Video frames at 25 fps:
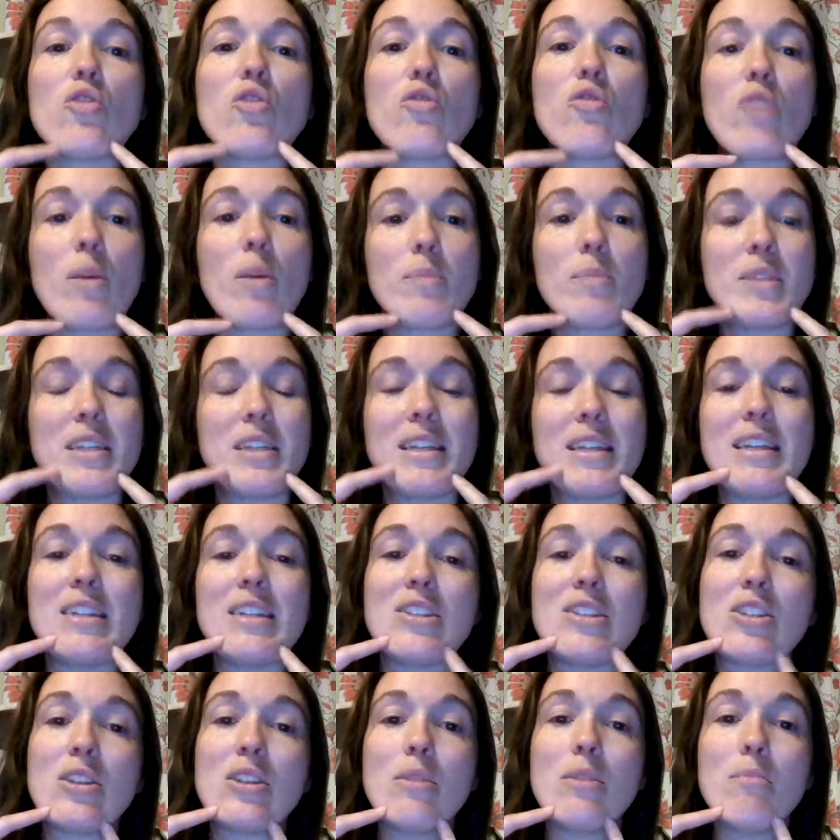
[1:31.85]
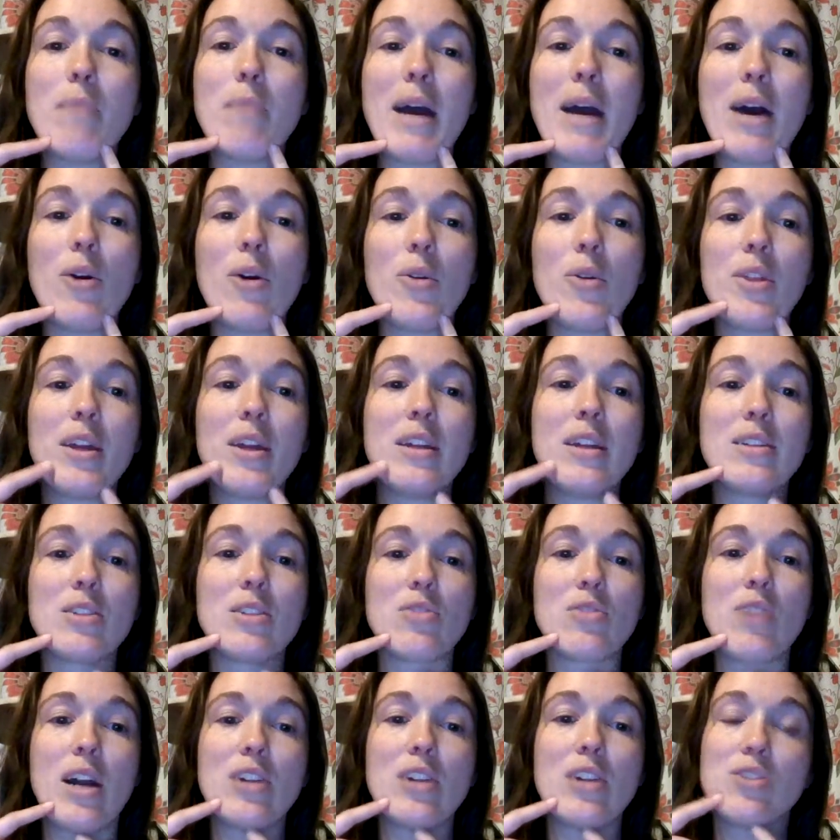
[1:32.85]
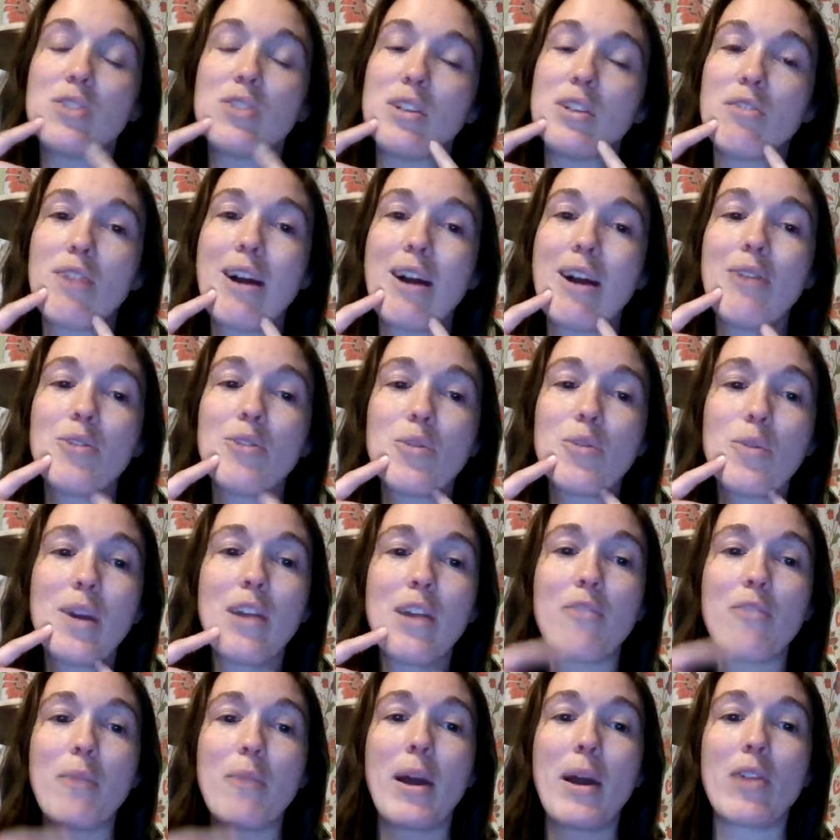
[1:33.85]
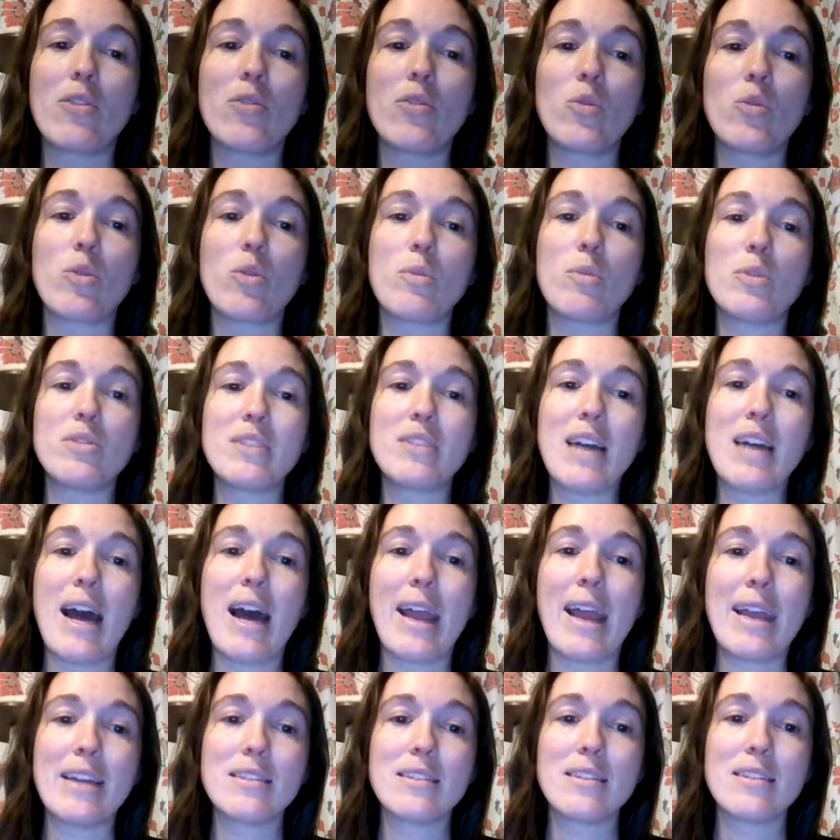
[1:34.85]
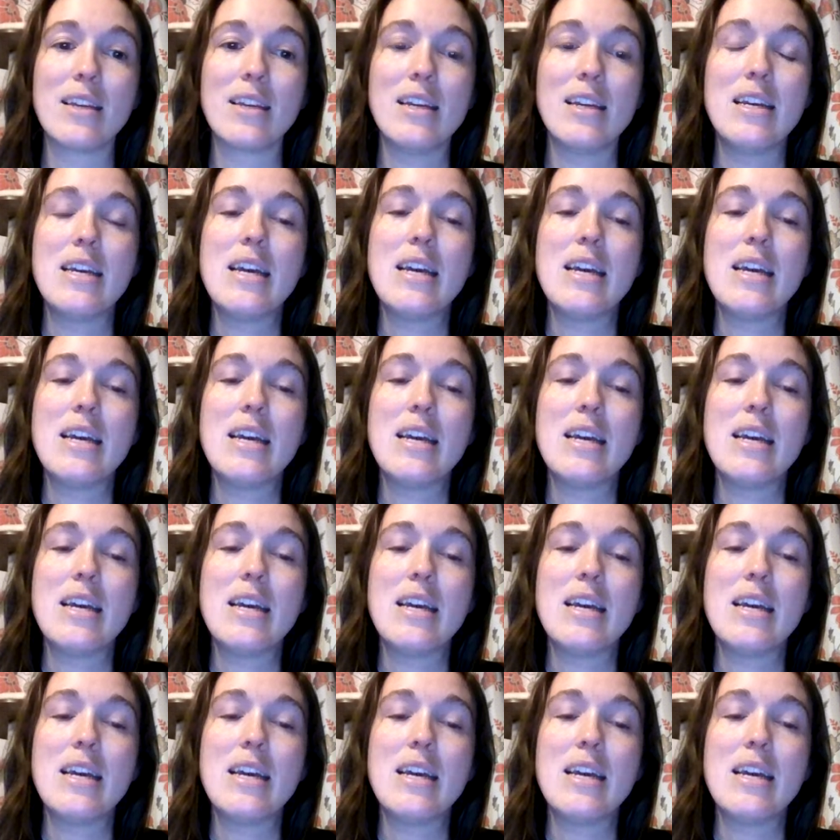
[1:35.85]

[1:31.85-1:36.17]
erupting into the mouth and is gradually ground away by their normal diet.